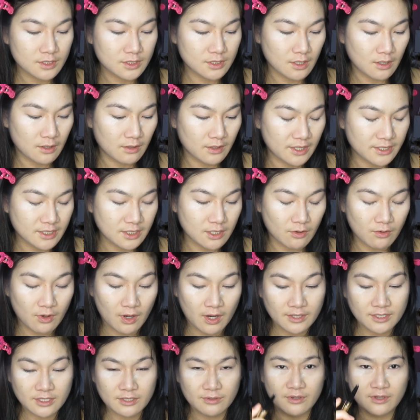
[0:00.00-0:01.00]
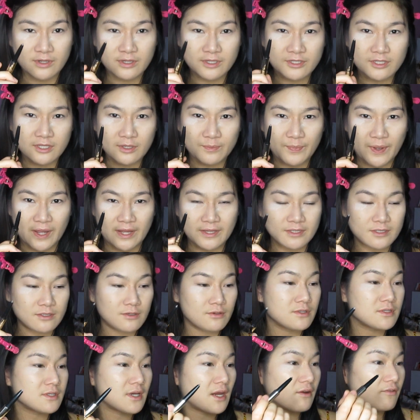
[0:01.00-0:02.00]
So let's go on. So you use the
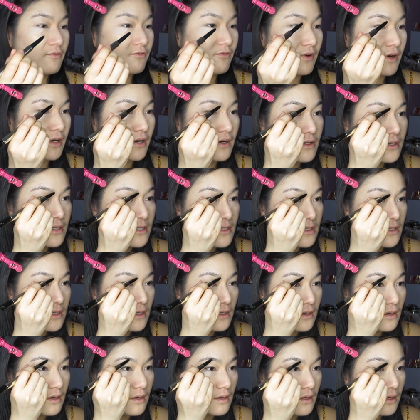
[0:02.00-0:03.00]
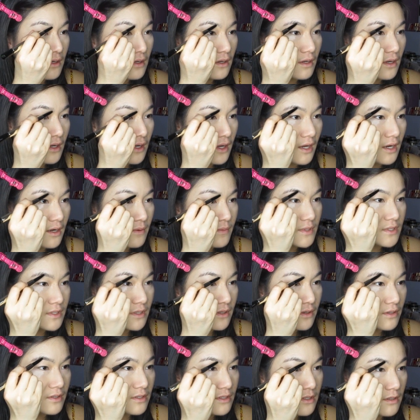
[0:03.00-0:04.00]
pencil side first. And I'm
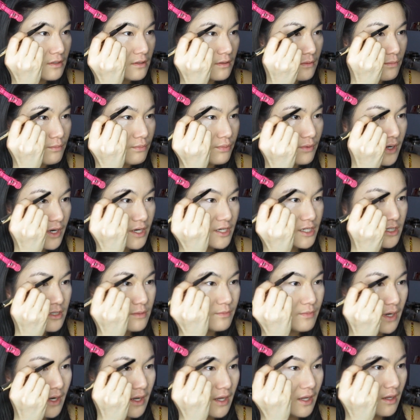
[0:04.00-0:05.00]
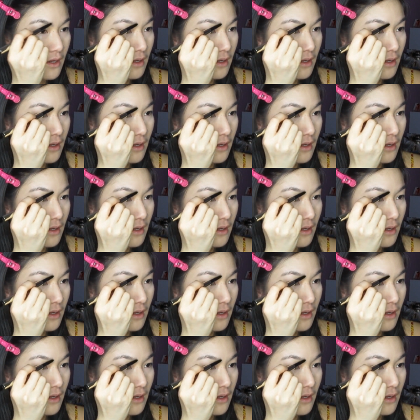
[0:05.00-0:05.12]
just going to brush